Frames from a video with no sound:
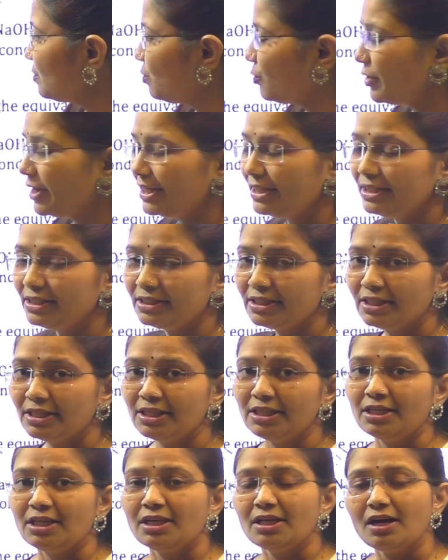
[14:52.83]
point,
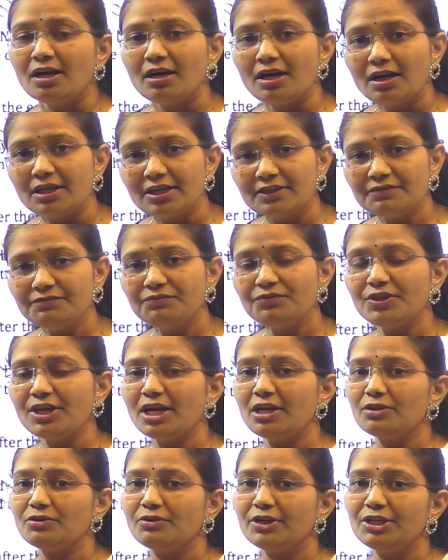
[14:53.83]
if we
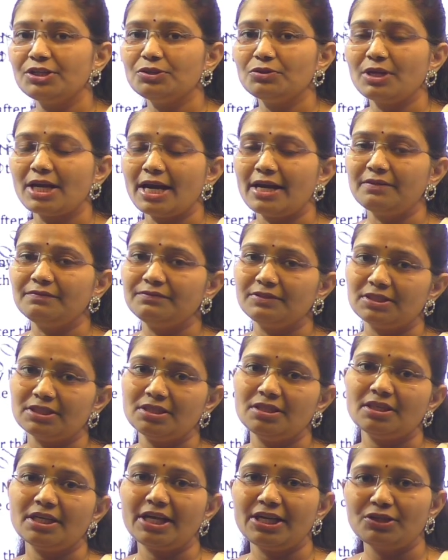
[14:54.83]
are going to add
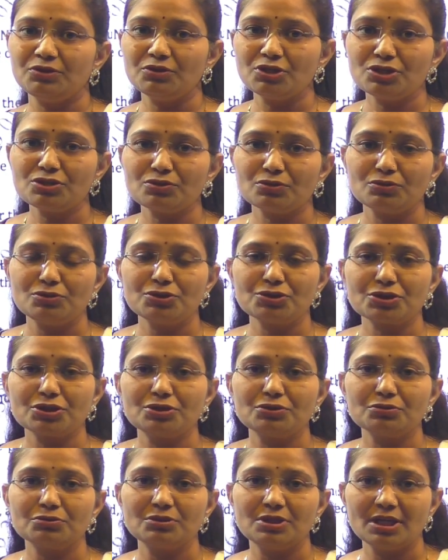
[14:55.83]
further NaOH
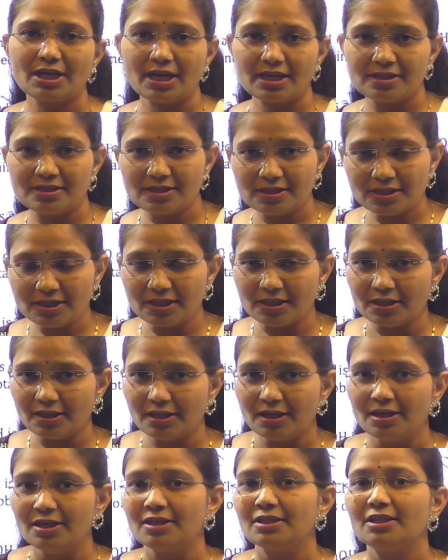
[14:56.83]
solution to the HCl,
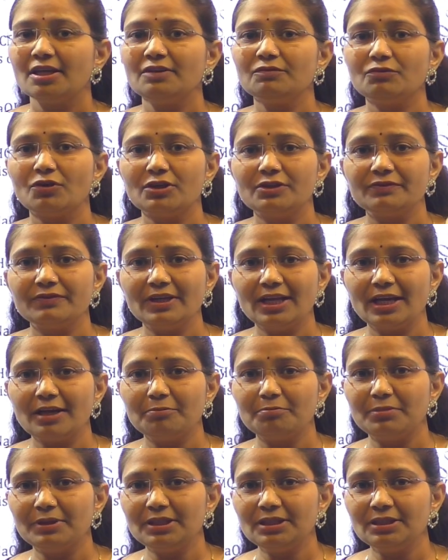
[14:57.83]
then what will
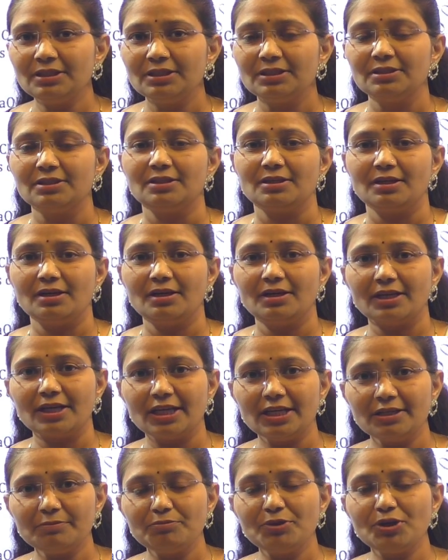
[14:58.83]
happen? again